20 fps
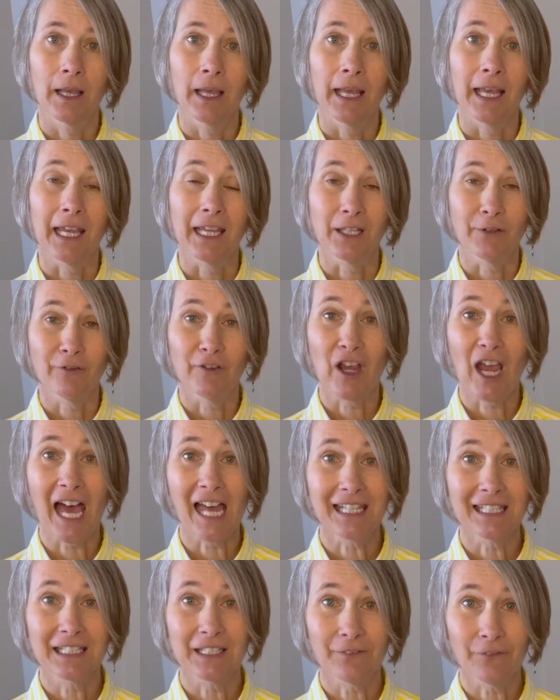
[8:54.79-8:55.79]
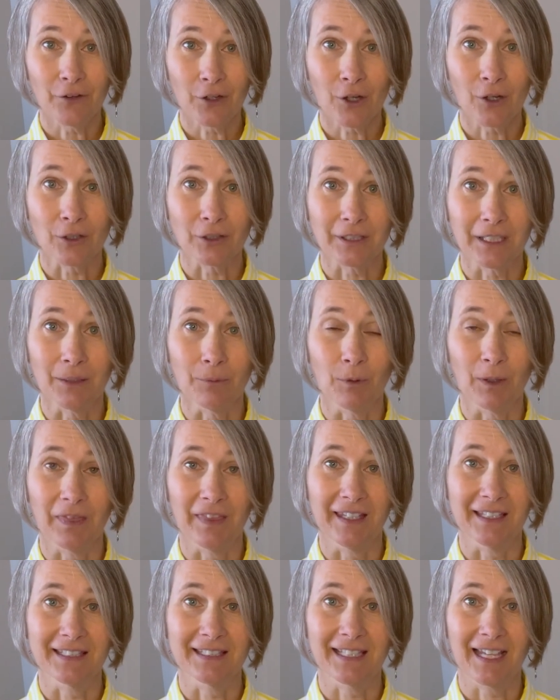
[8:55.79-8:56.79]
If you had difficulty with
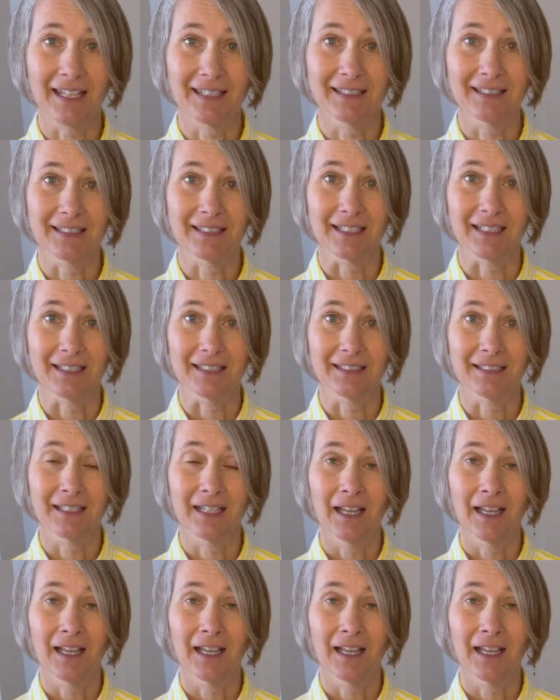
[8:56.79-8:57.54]
these sentences,